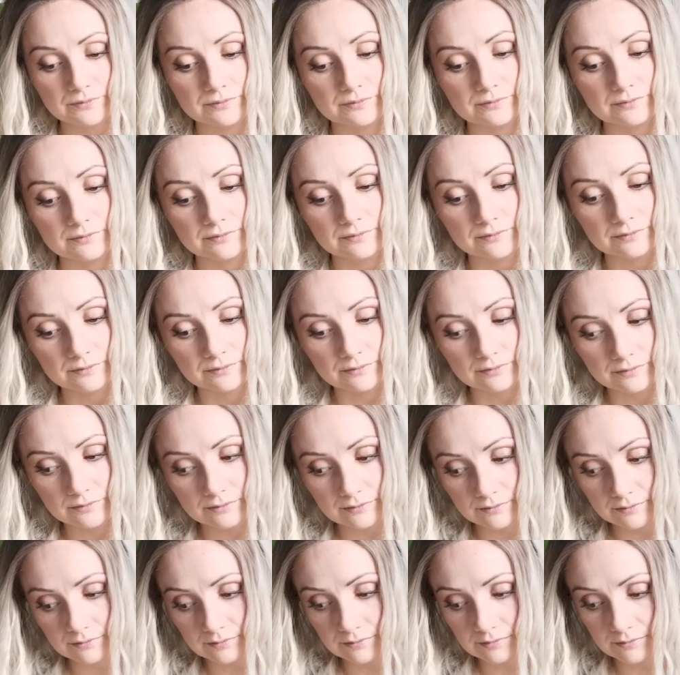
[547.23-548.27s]

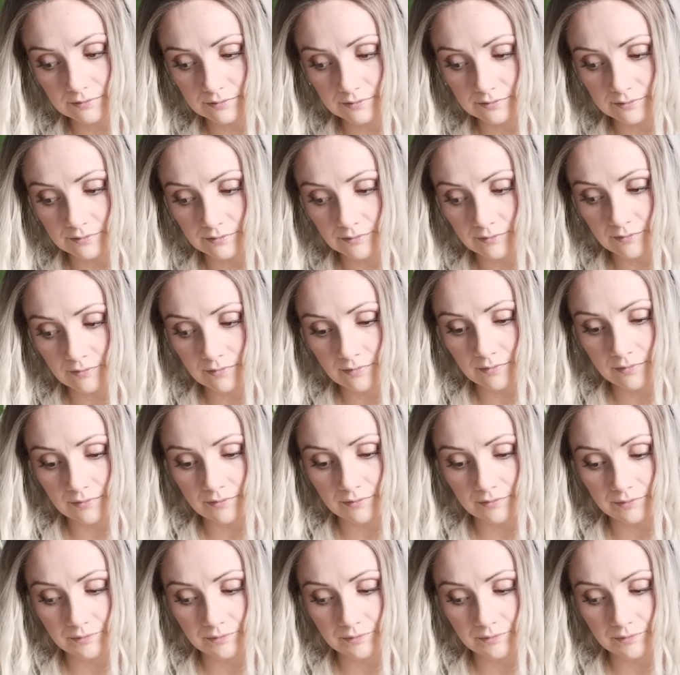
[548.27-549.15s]
[no speech]